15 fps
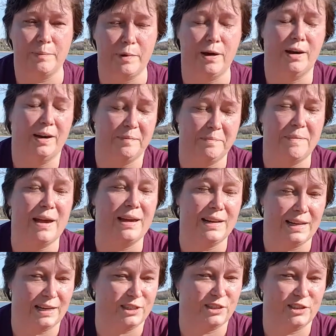but I
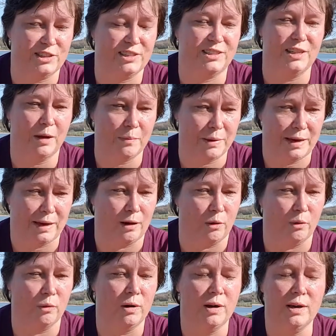managed
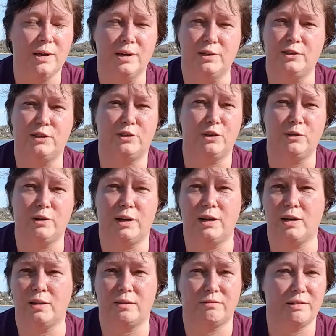somehow to do
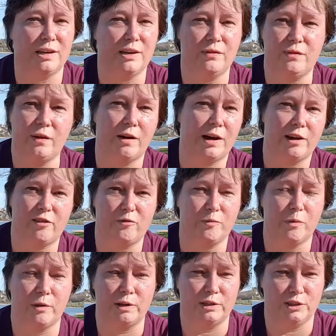like a 3-5
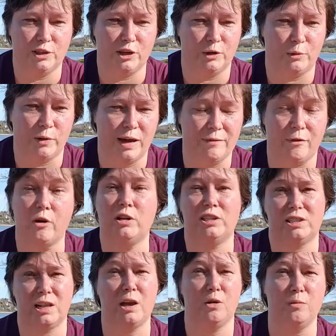point turn, whatever, on a
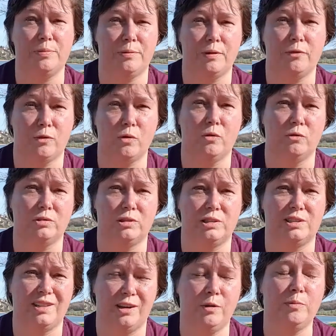slope, of course, a
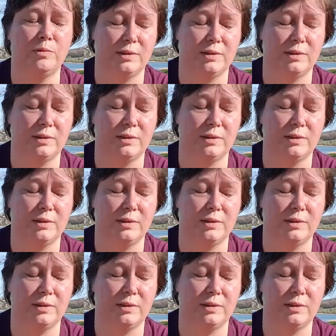slope.